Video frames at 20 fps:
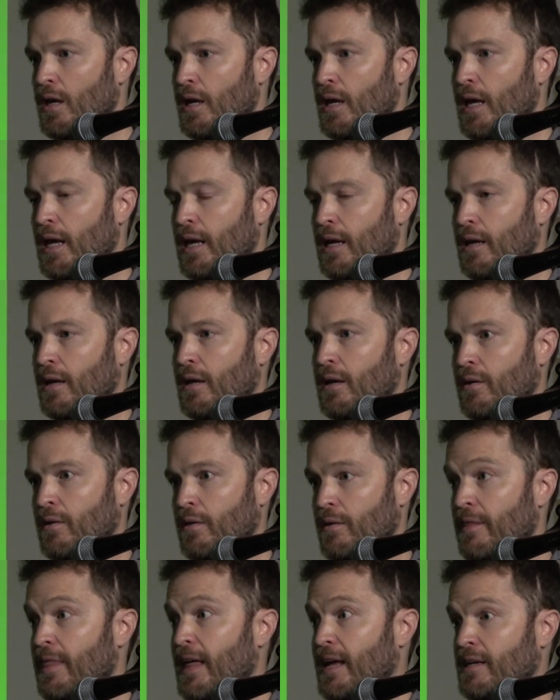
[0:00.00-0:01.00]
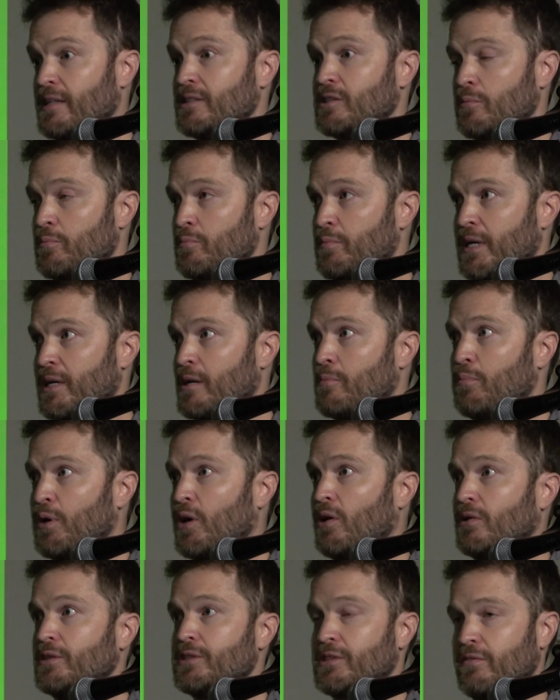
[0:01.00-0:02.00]
And that is a big
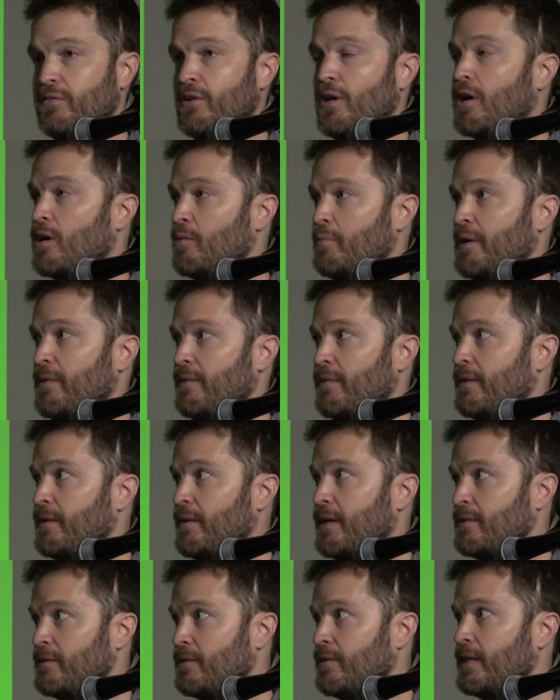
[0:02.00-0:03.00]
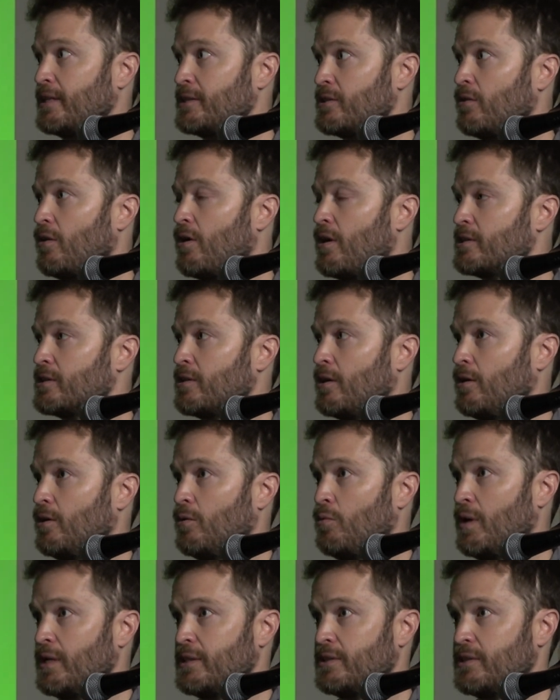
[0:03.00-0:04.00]
pulse of carbon that's lost all at
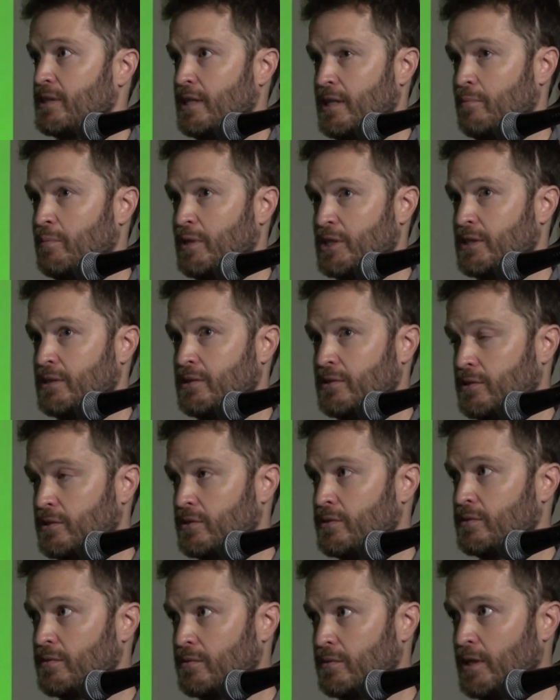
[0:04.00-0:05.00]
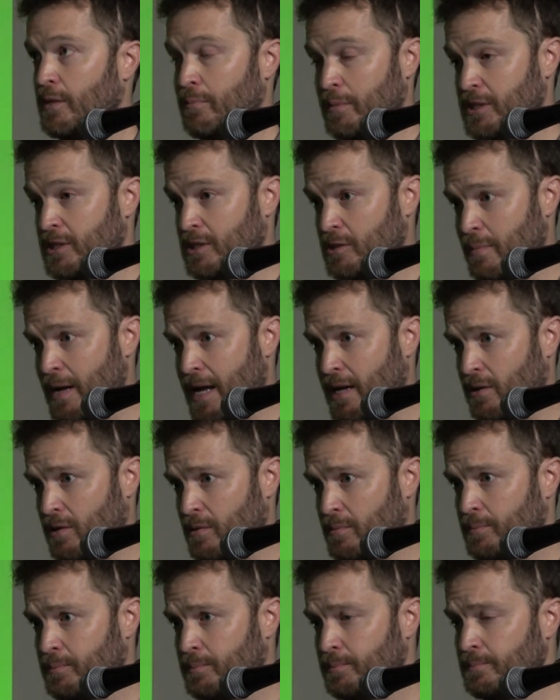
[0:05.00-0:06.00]
once, and emissions matter.
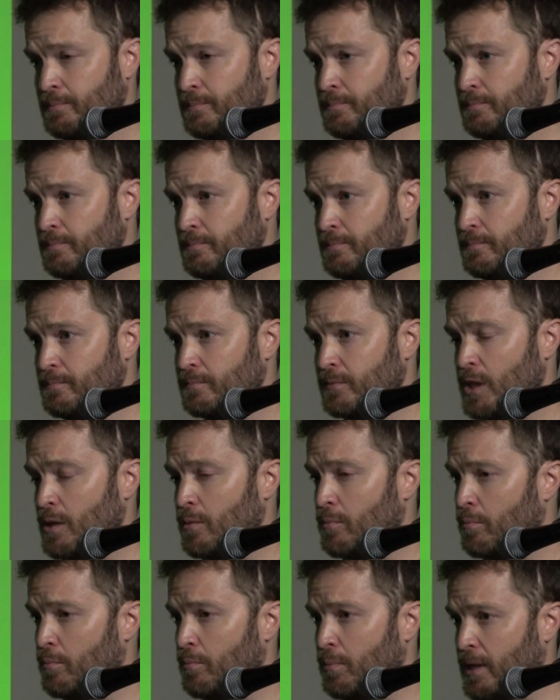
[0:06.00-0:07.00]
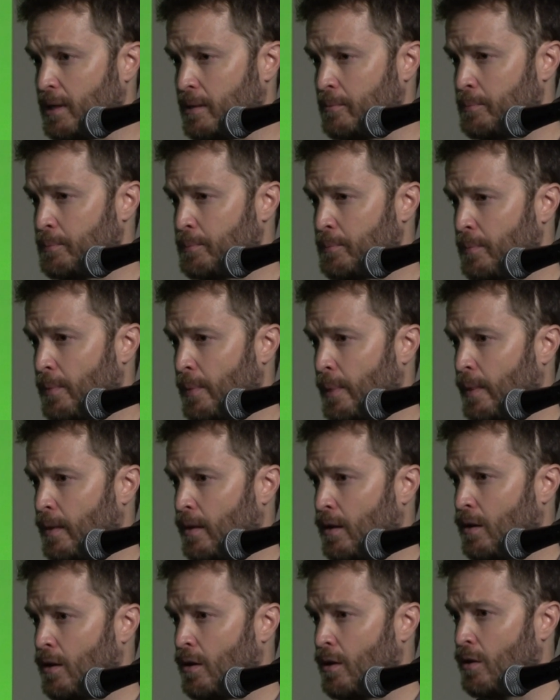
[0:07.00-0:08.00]
But
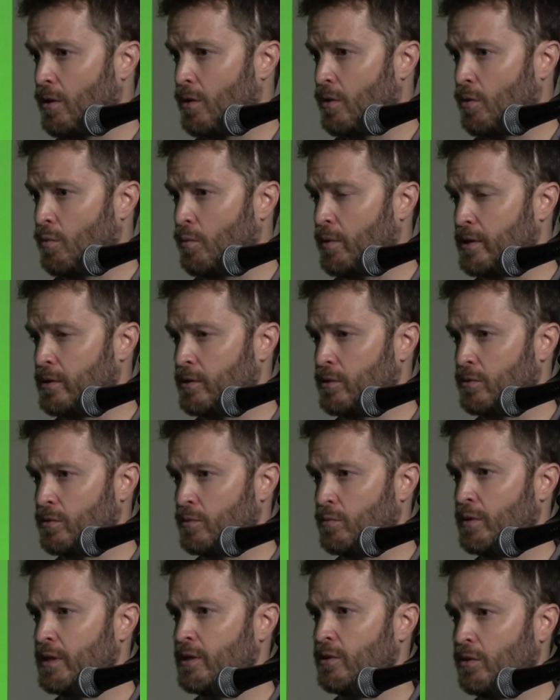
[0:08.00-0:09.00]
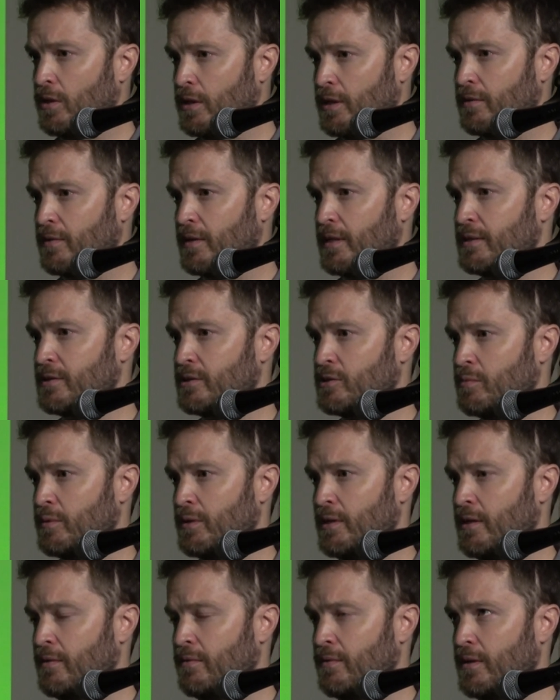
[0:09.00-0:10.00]
when you look at things
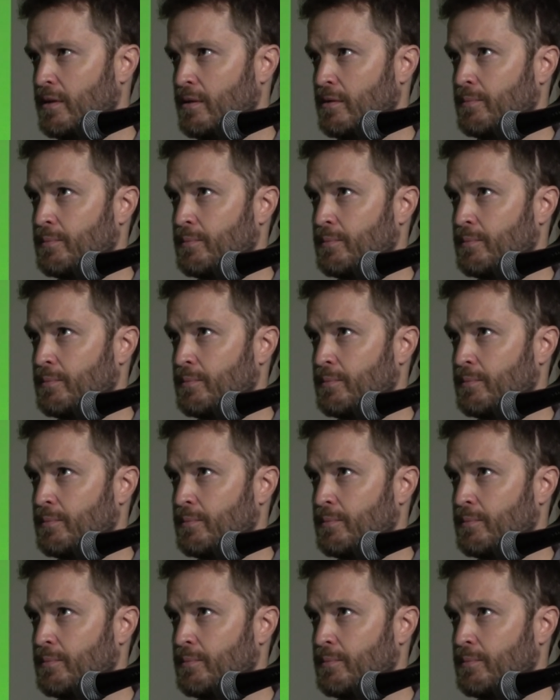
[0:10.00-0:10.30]
in the,